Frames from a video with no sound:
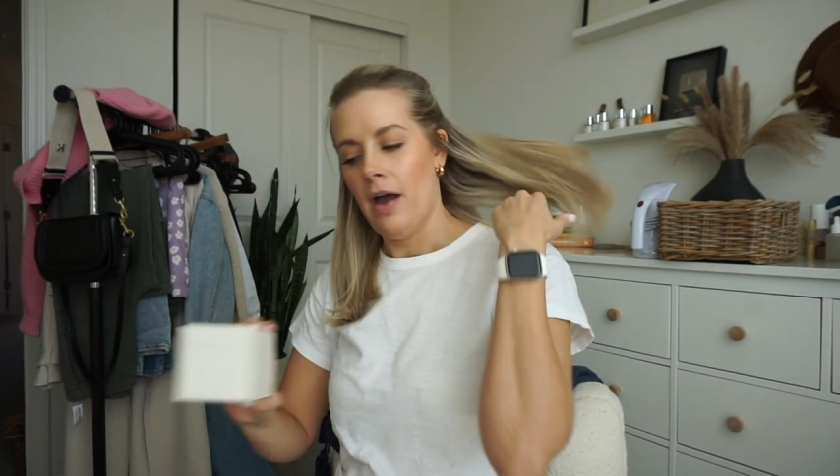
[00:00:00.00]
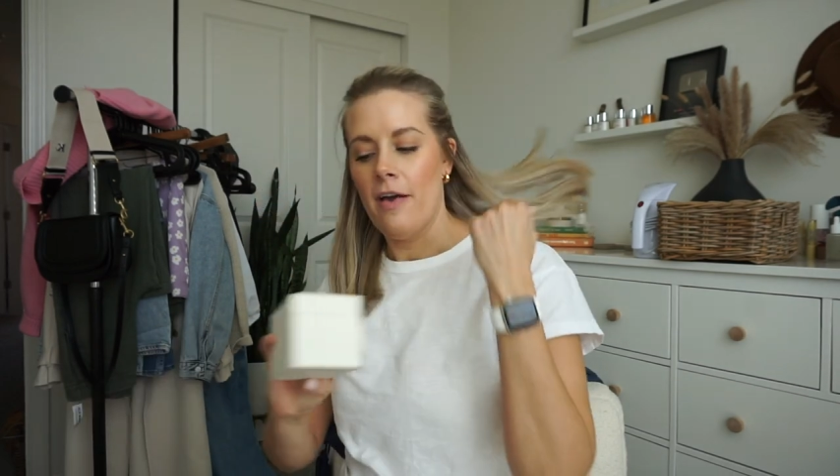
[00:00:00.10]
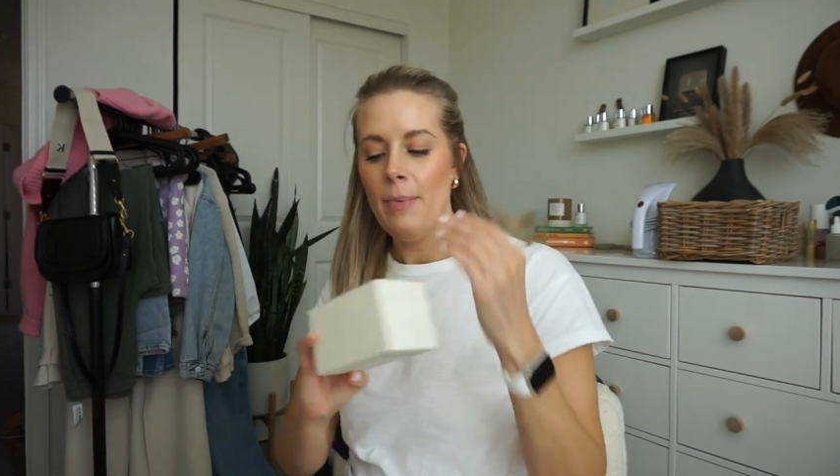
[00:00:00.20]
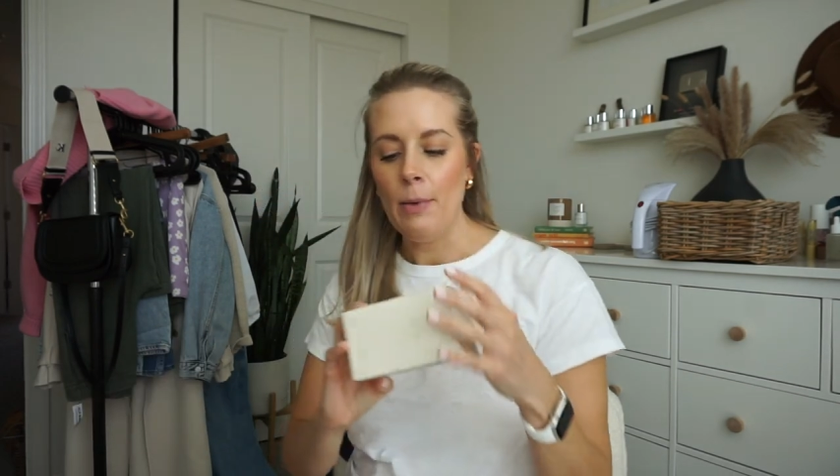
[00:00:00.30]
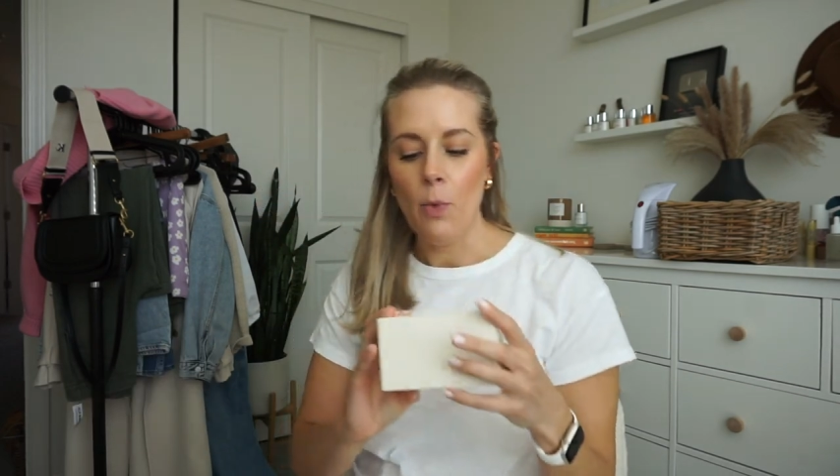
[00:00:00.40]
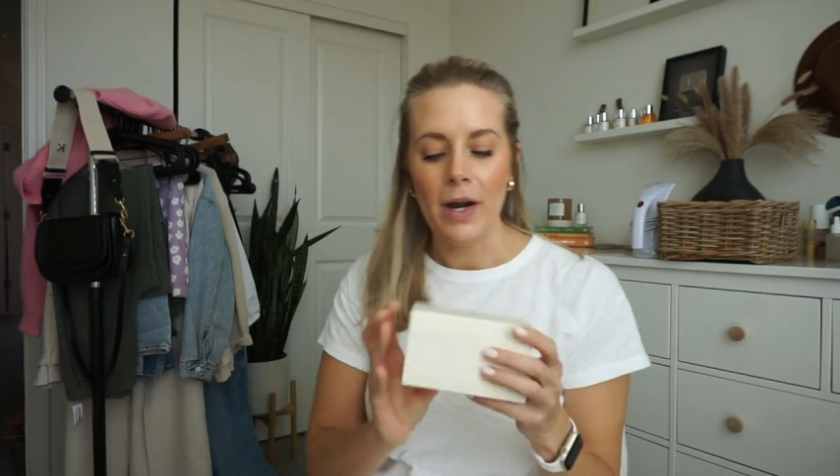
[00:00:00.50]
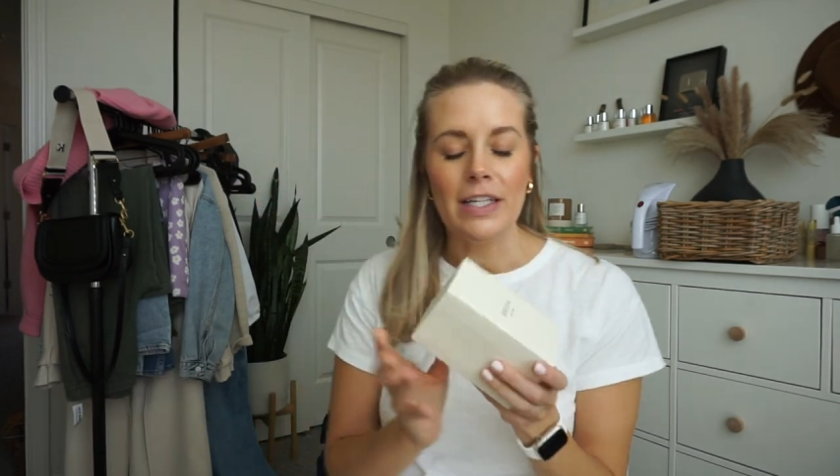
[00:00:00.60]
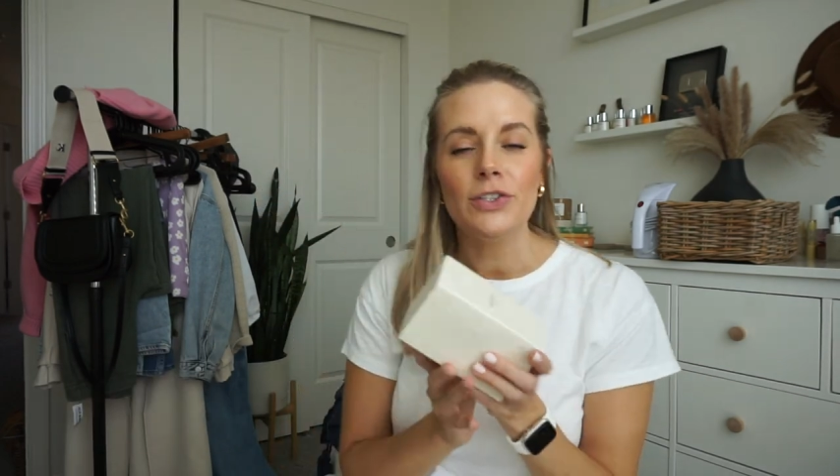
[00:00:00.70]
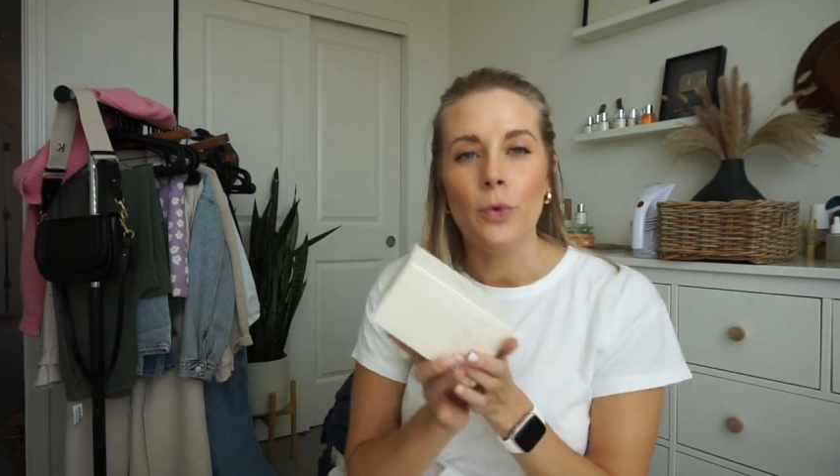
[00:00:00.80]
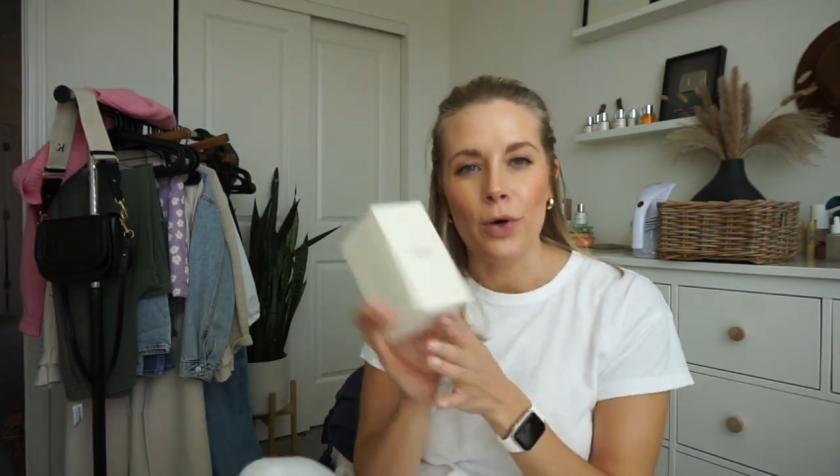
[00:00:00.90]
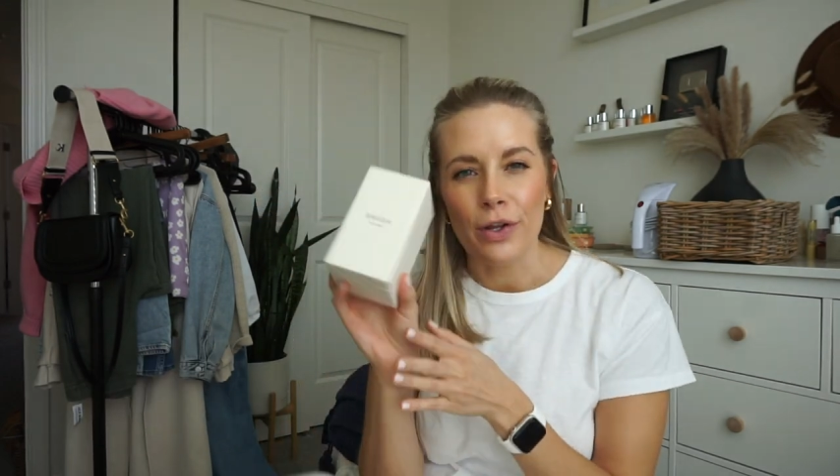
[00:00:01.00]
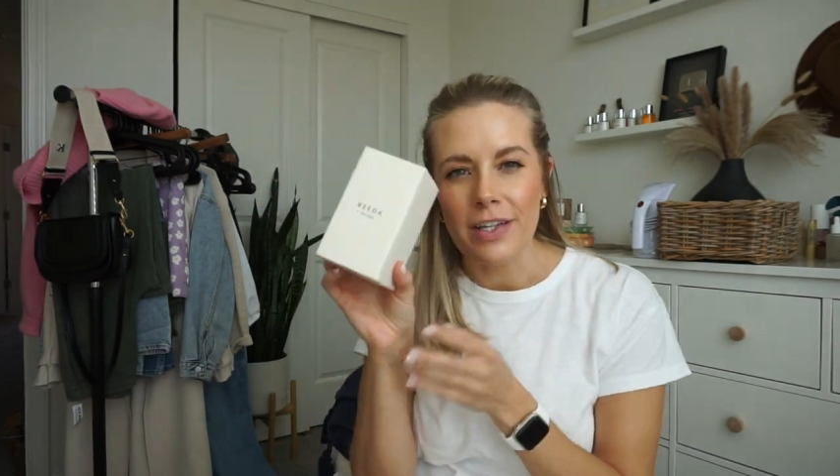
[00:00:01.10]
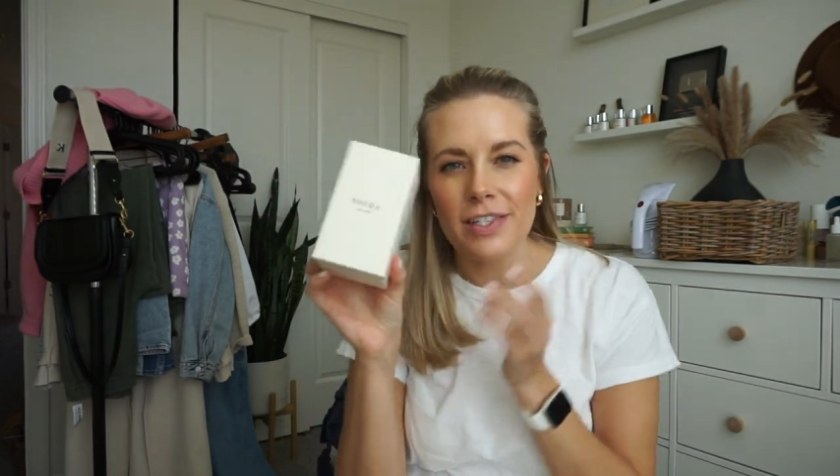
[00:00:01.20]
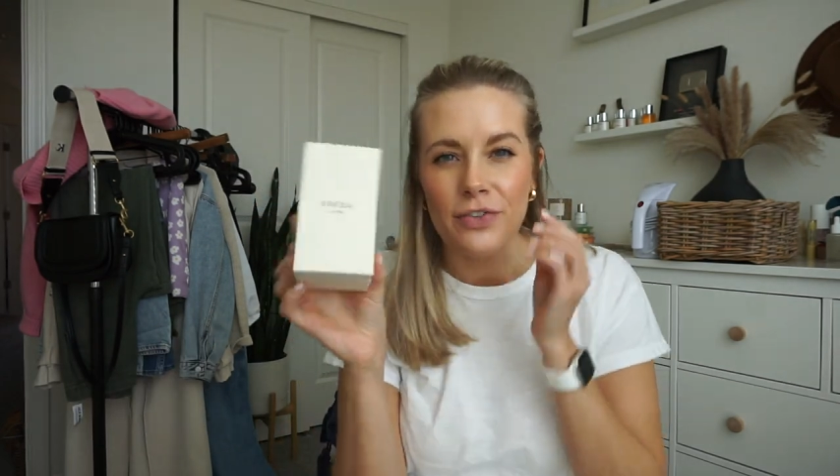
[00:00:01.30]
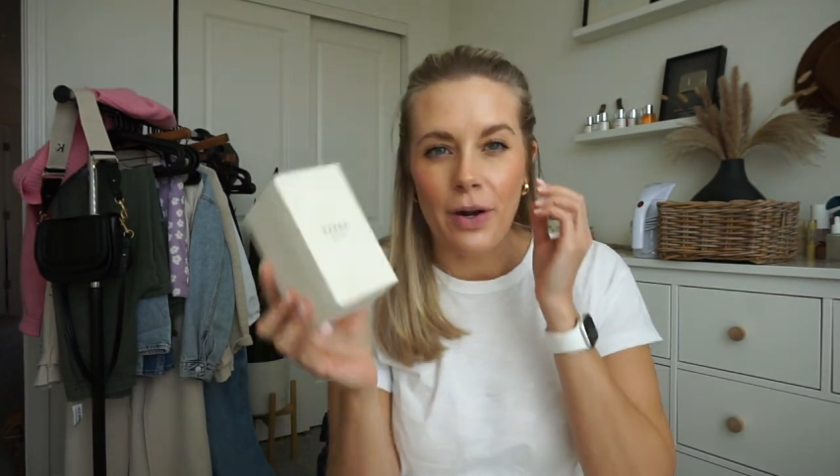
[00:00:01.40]
I've been wanting to order
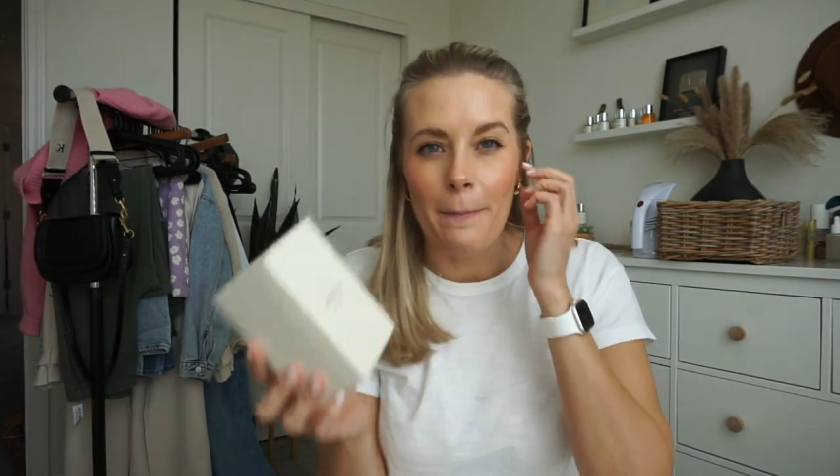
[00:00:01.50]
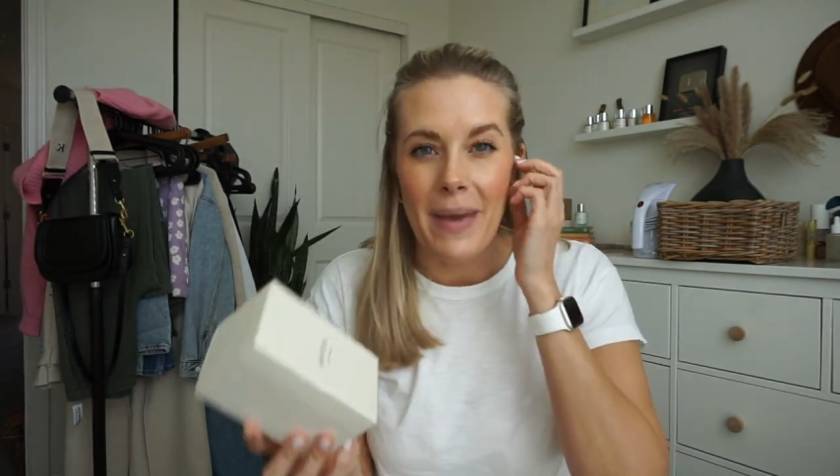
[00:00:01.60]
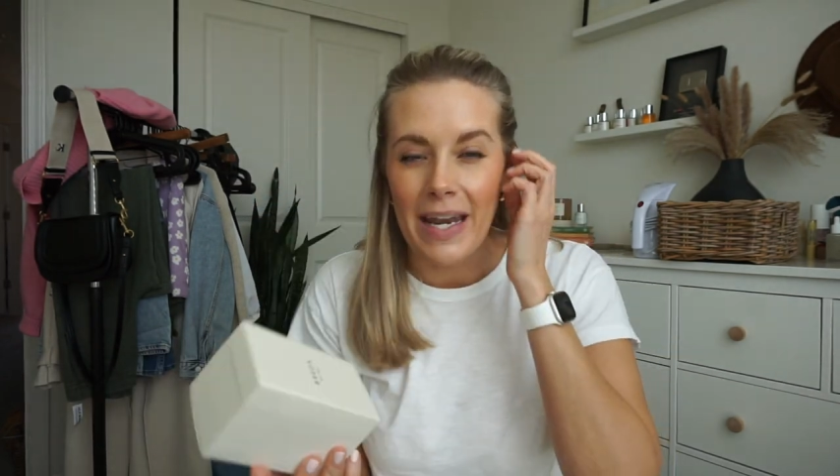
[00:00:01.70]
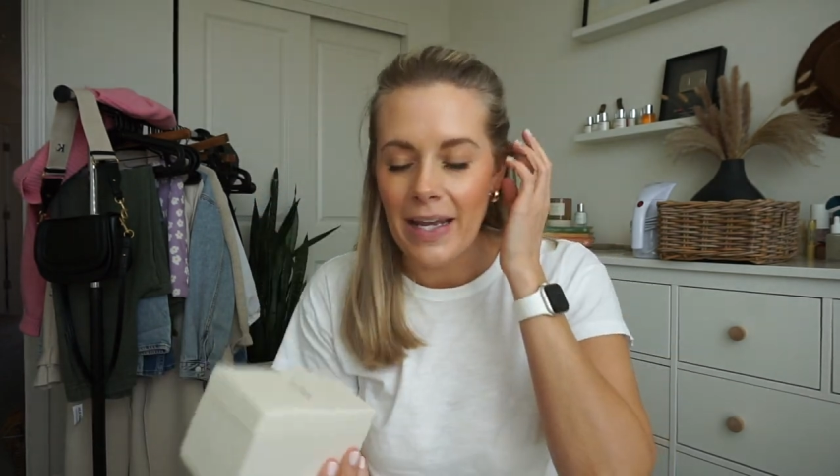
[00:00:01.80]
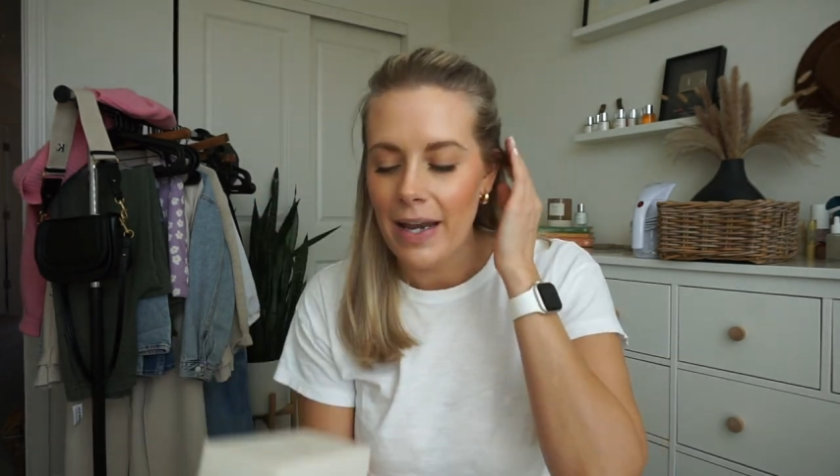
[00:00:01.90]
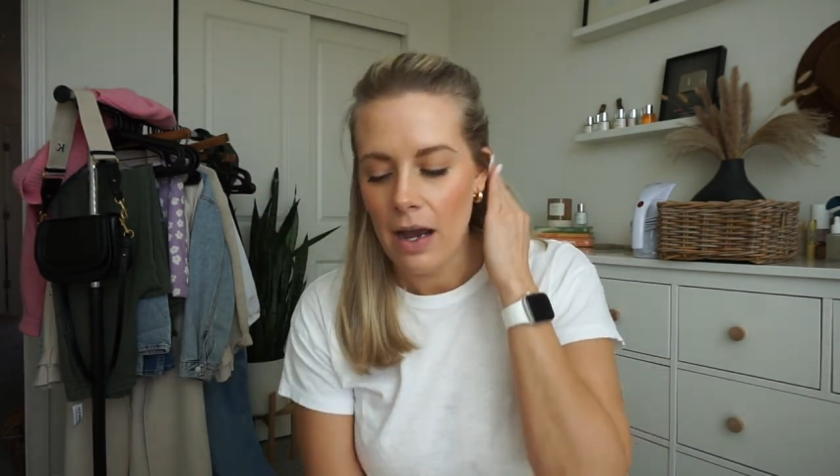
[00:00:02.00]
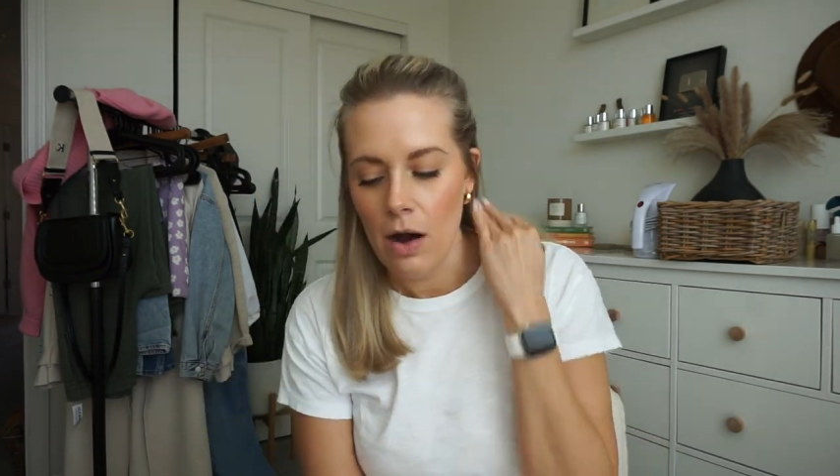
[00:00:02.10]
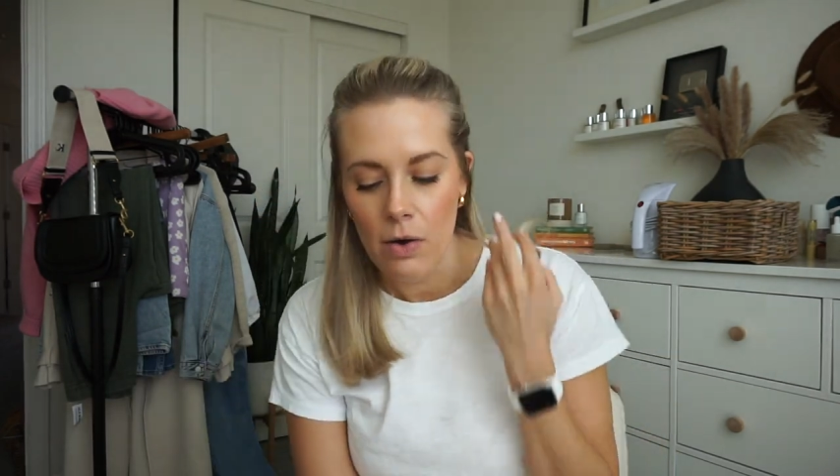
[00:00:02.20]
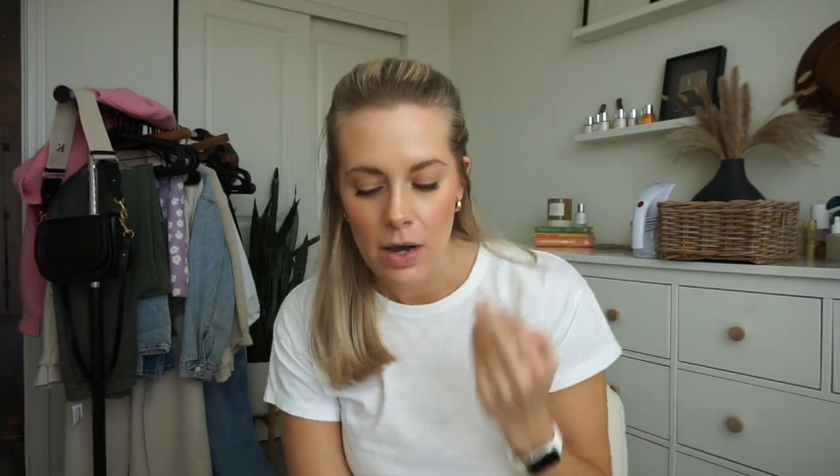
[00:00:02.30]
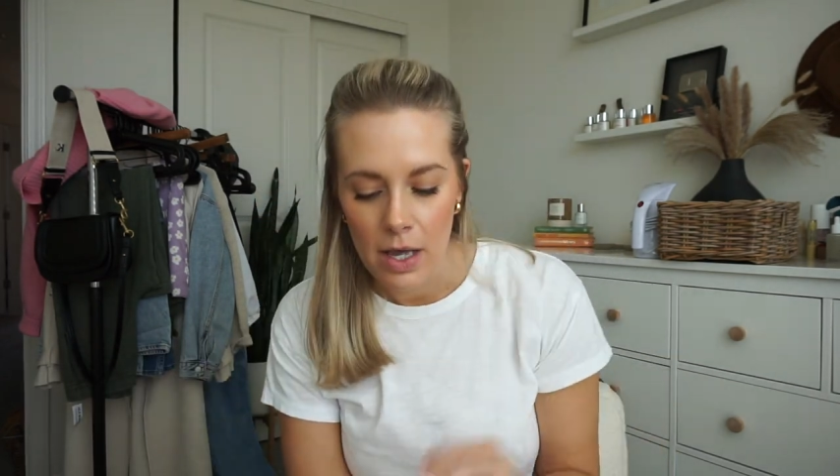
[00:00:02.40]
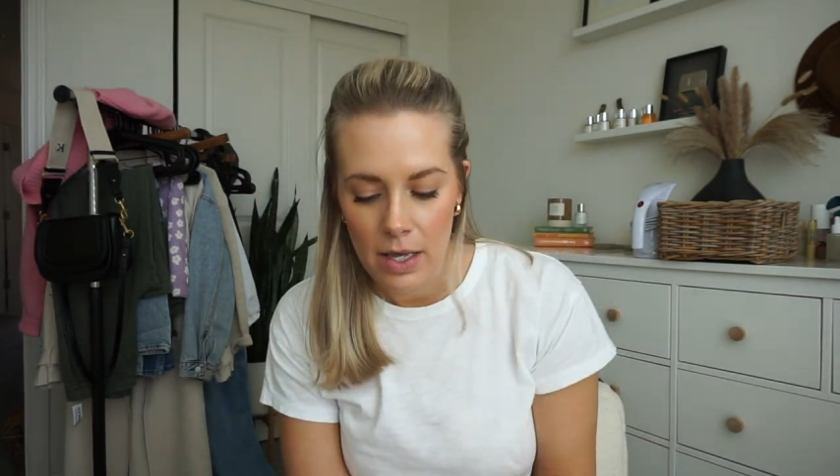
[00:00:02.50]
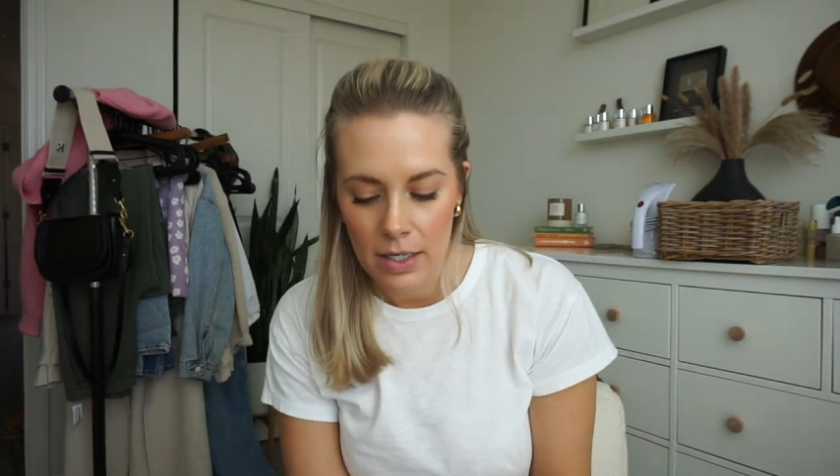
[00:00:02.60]
this for a minute now.